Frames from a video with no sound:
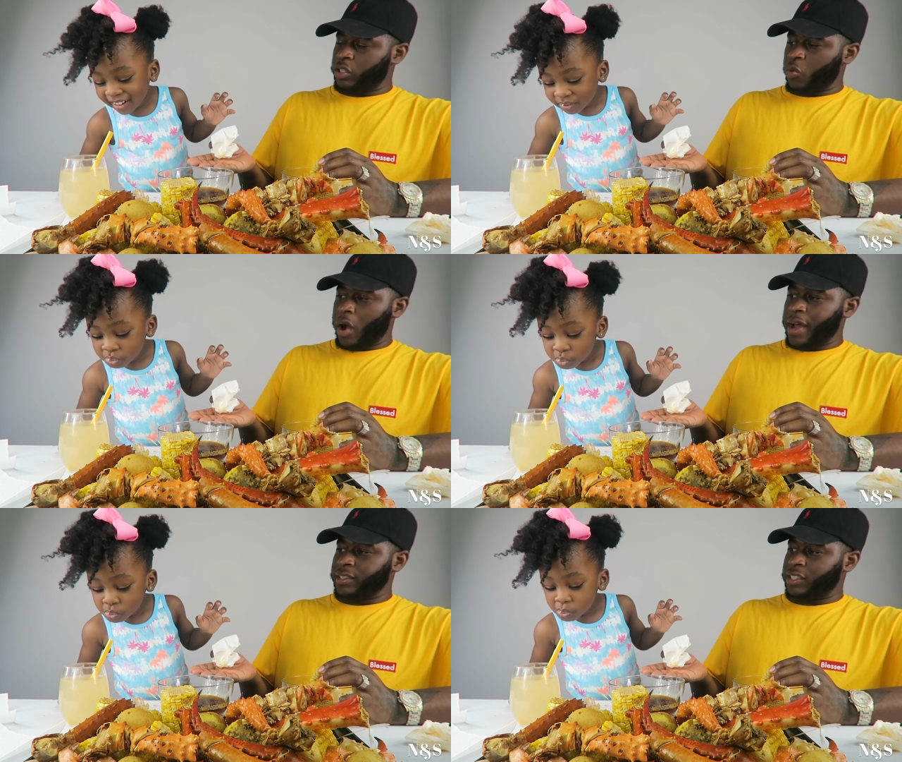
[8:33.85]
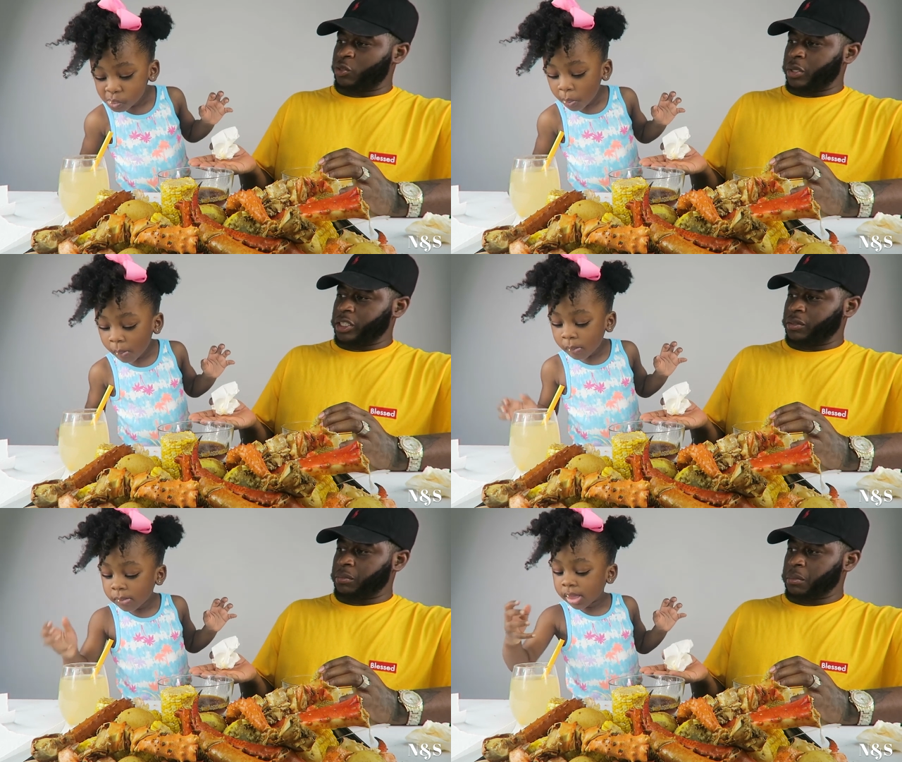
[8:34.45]
Speaker 1: to wine
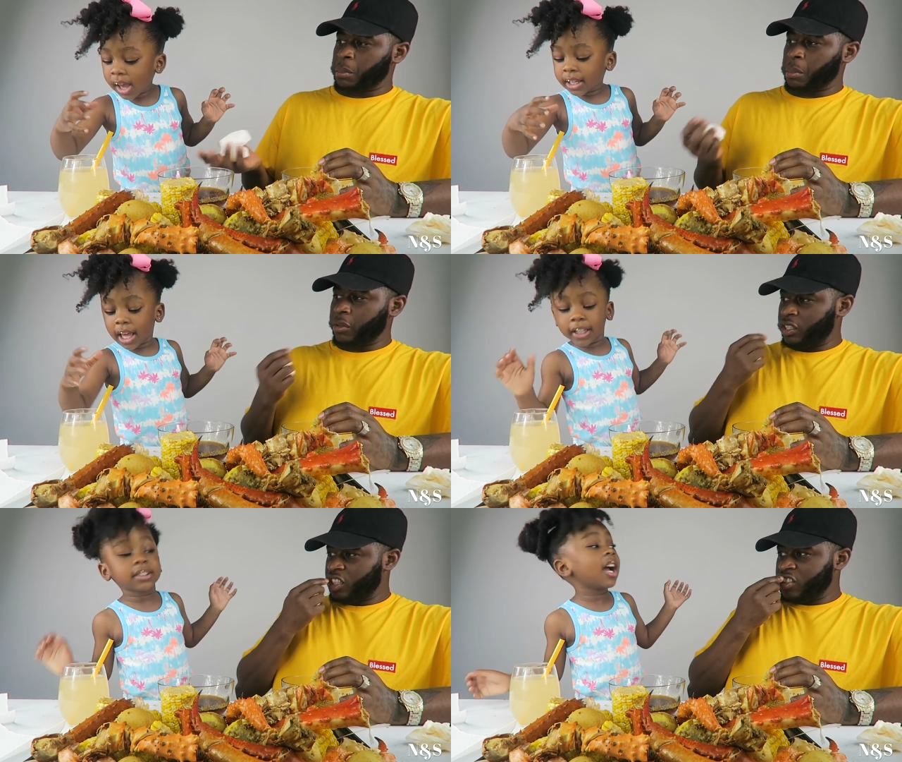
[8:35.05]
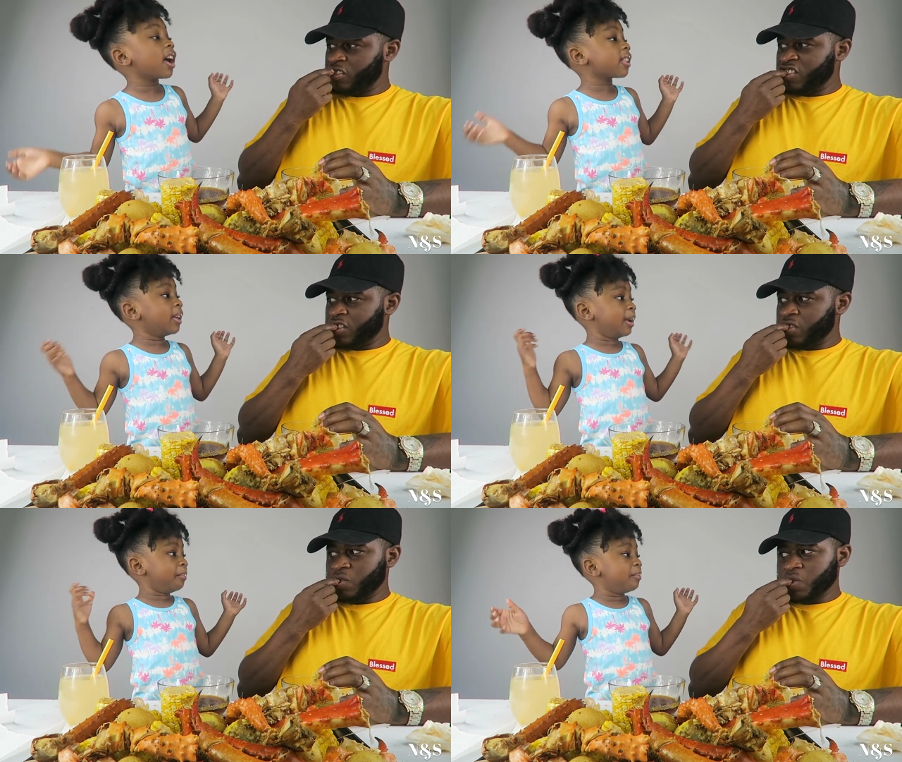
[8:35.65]
situation?
Speaker 2: Yeah,
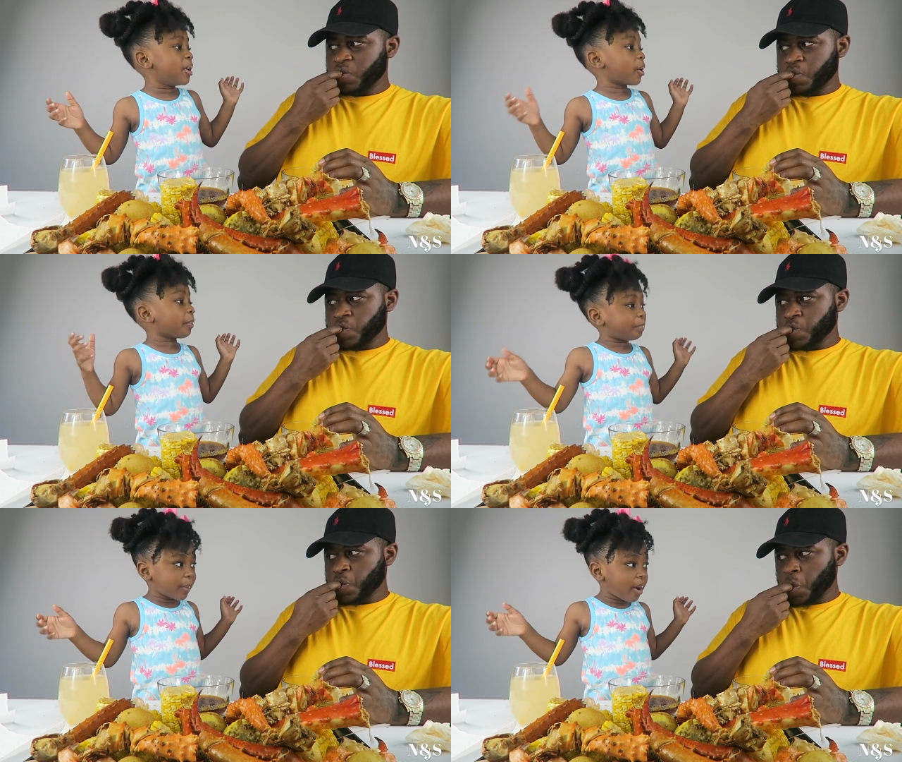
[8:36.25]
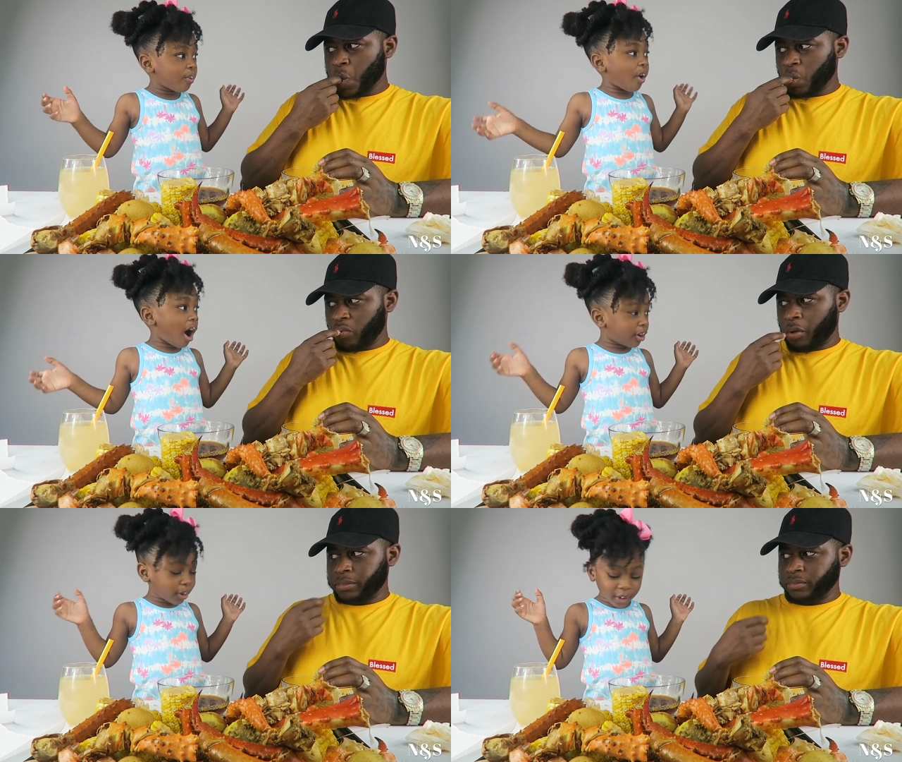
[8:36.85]
chocolate milk
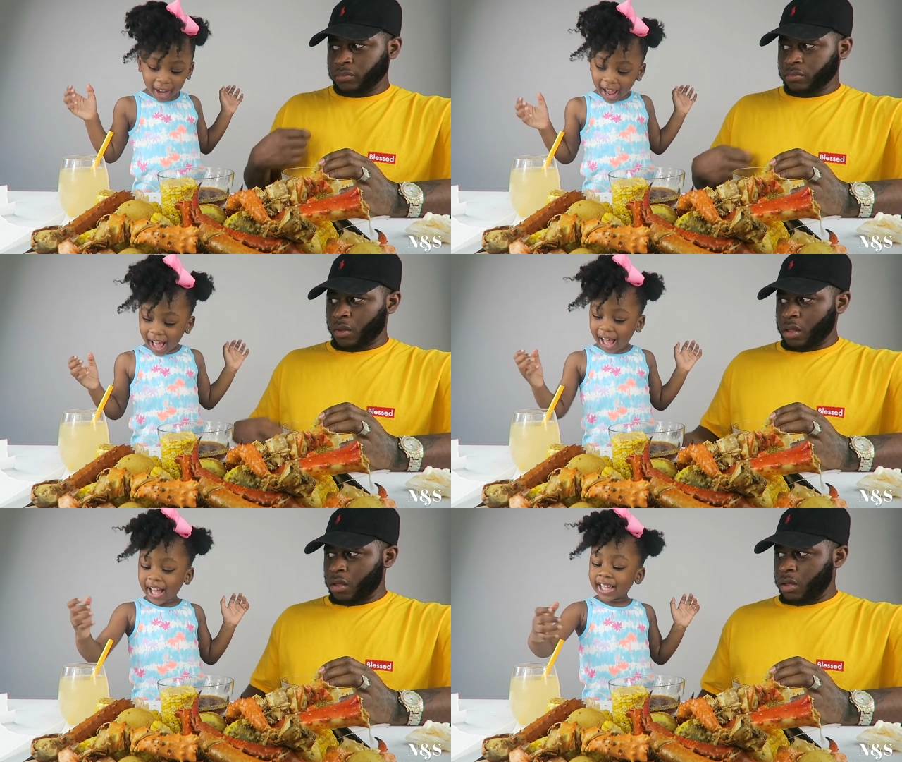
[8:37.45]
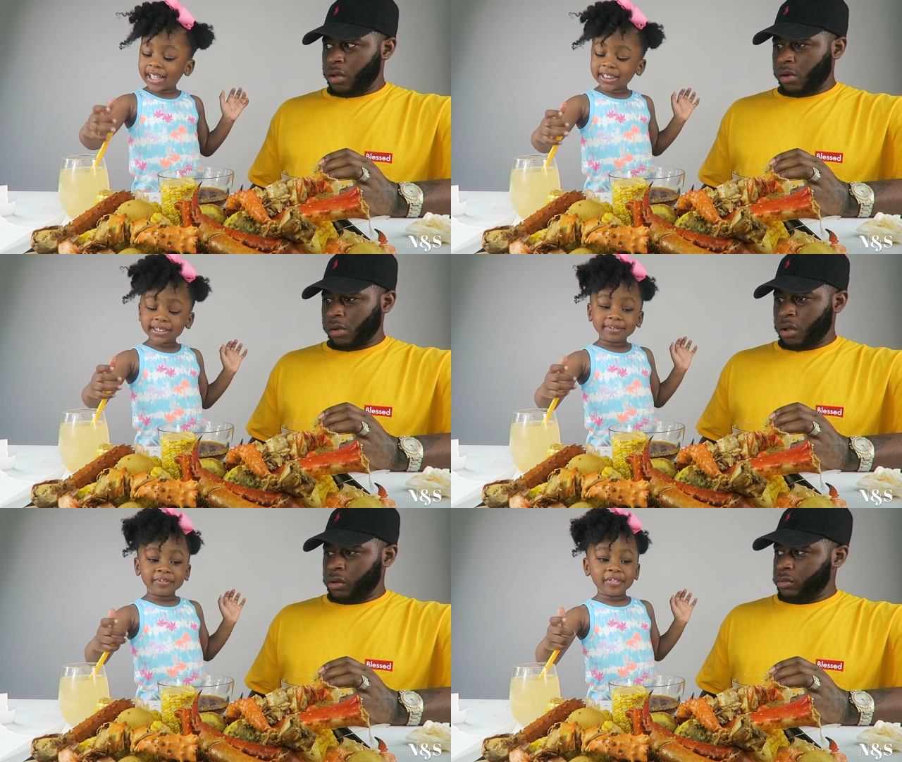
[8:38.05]
water.
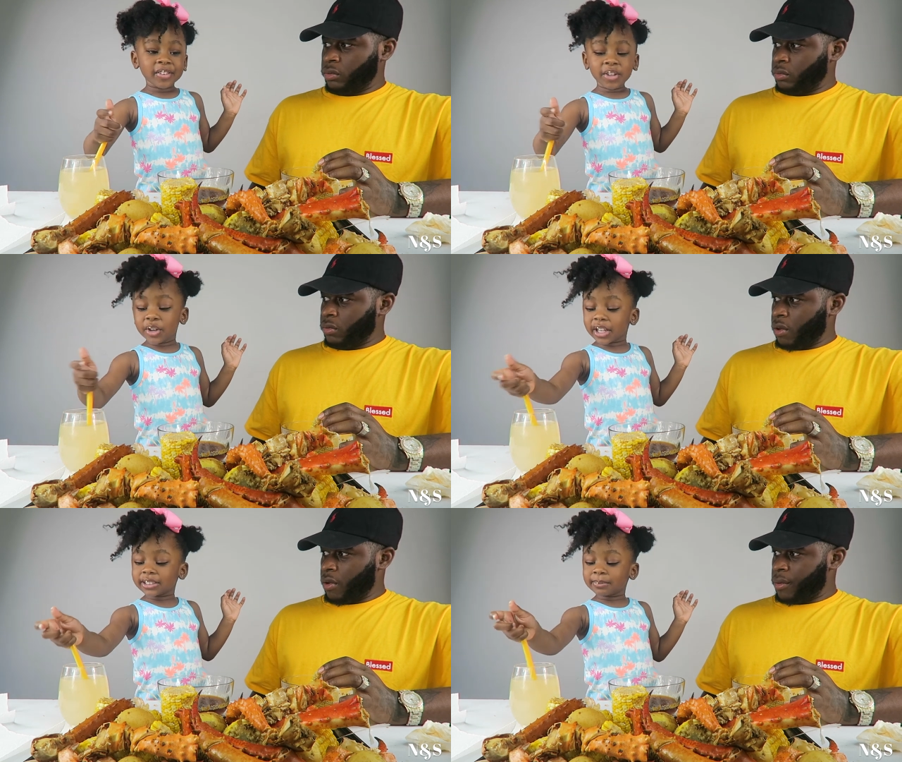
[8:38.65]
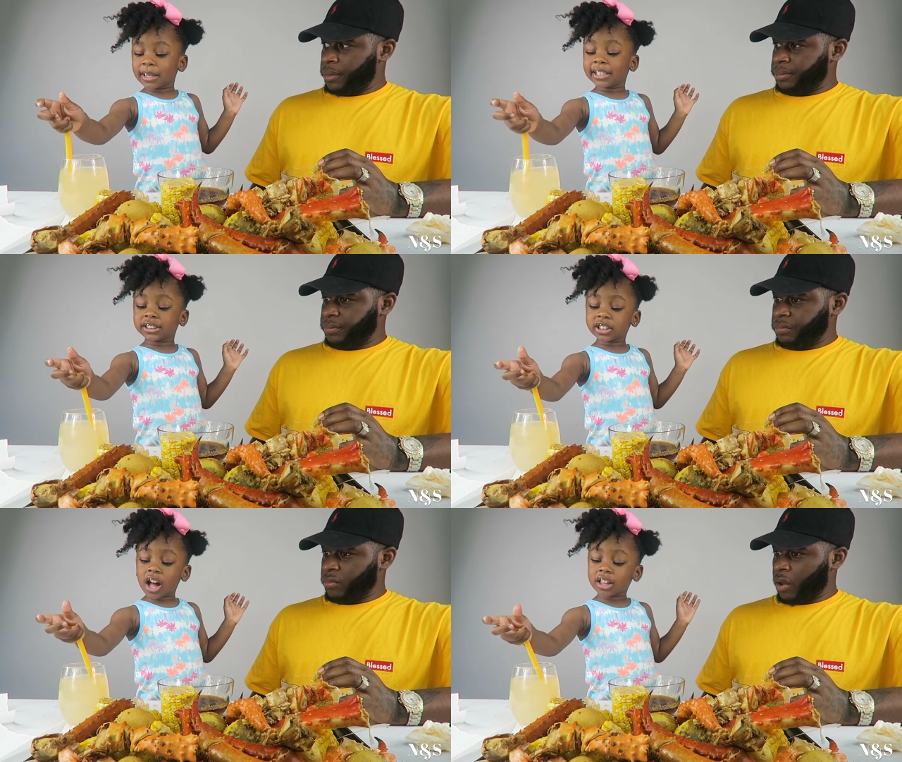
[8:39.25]
You just
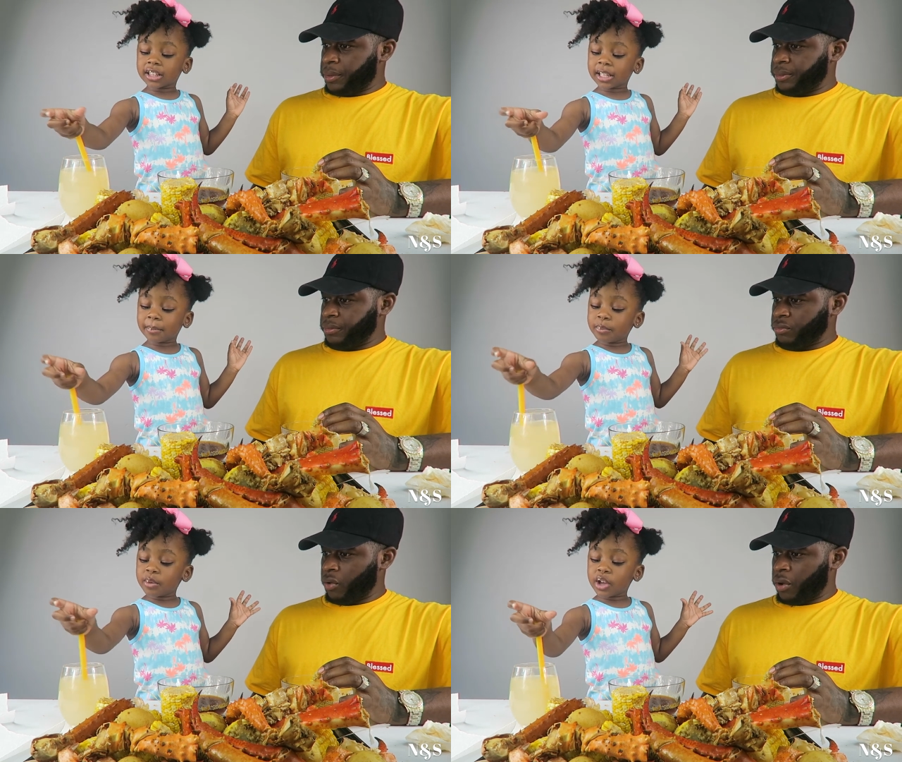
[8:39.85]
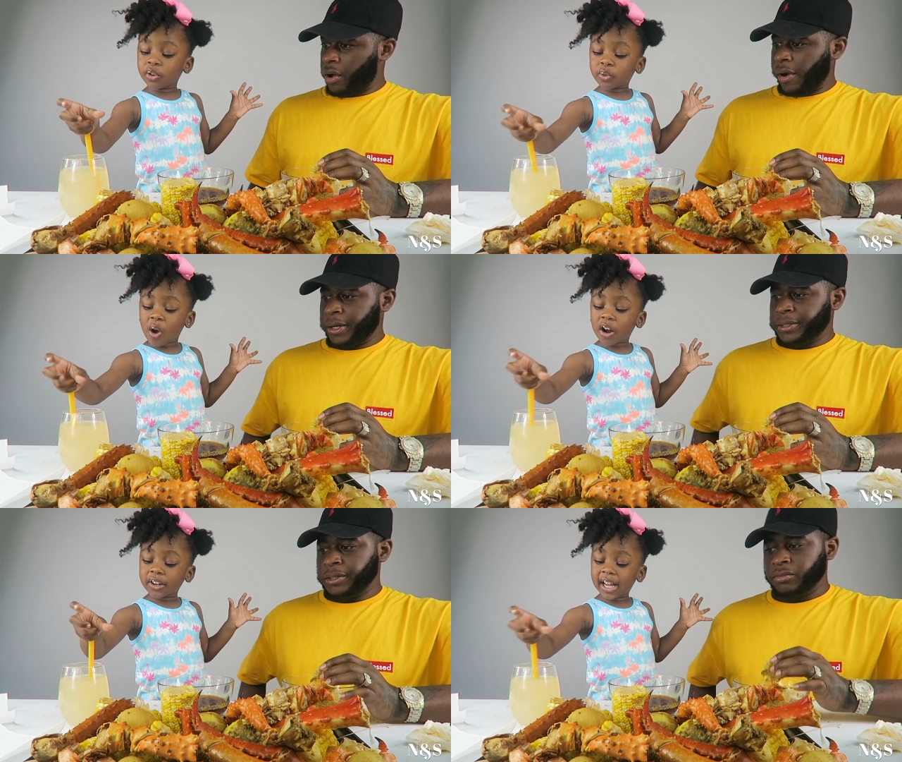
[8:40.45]
make chocolate milk water